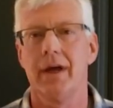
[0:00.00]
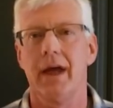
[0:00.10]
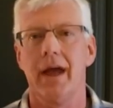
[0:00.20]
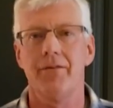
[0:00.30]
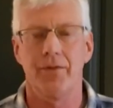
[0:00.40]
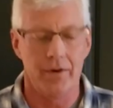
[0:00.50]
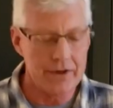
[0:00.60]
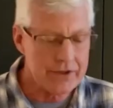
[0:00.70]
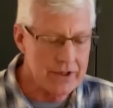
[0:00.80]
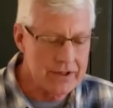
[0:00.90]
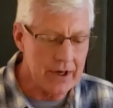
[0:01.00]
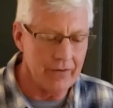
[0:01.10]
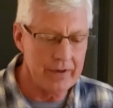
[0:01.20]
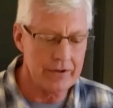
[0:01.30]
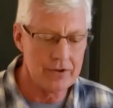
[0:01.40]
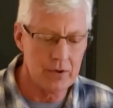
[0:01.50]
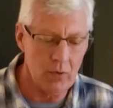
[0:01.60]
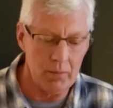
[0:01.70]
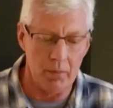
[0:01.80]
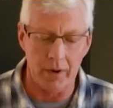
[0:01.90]
and for us to delve into
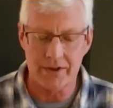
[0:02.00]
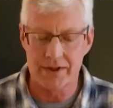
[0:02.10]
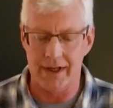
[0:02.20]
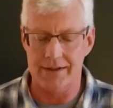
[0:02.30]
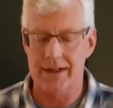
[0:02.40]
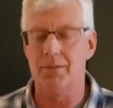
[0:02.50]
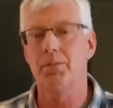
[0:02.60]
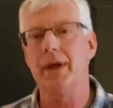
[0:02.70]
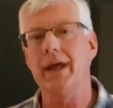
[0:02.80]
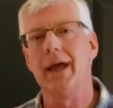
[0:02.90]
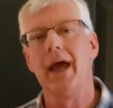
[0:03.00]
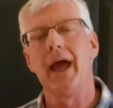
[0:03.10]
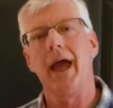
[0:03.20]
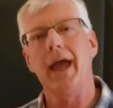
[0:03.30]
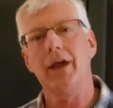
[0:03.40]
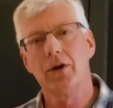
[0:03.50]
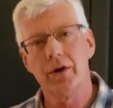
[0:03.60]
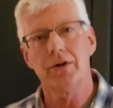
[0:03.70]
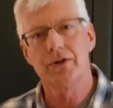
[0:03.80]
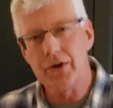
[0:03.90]
what Mark says can be a
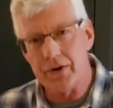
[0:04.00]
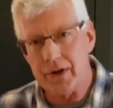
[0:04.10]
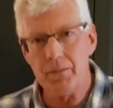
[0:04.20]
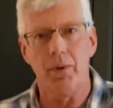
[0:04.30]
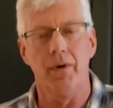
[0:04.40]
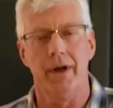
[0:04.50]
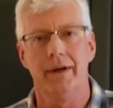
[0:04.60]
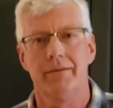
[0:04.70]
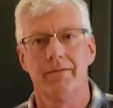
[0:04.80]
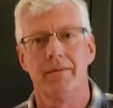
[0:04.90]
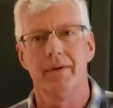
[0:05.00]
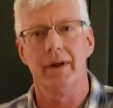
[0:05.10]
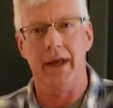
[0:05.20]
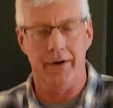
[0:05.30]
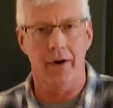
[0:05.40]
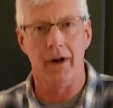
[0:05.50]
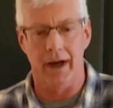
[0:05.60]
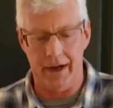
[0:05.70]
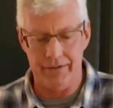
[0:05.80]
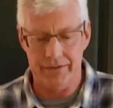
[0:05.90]
good turning point in our
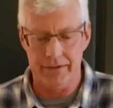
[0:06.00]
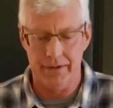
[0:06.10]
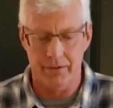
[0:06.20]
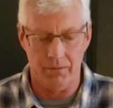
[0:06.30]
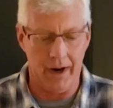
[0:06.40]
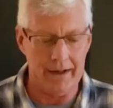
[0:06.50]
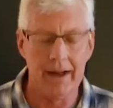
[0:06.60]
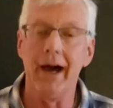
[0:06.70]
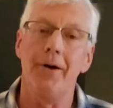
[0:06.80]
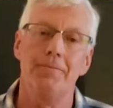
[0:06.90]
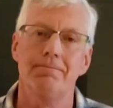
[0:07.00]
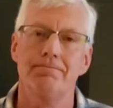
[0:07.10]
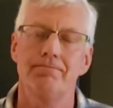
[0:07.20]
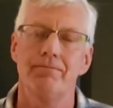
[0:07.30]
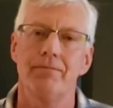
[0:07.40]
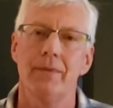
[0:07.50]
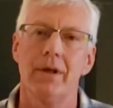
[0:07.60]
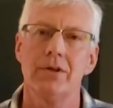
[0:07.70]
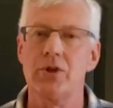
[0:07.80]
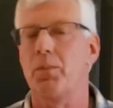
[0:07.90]
lives right now.
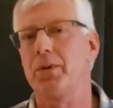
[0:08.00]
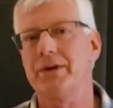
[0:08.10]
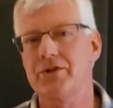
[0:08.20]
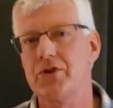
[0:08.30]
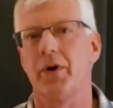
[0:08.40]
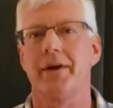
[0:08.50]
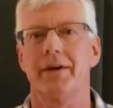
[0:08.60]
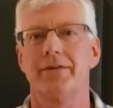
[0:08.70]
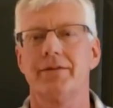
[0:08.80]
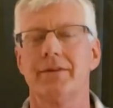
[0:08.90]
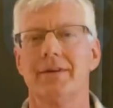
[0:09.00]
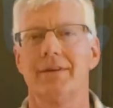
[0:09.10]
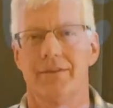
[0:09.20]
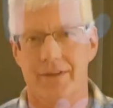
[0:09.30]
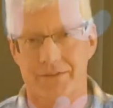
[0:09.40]
So please join us this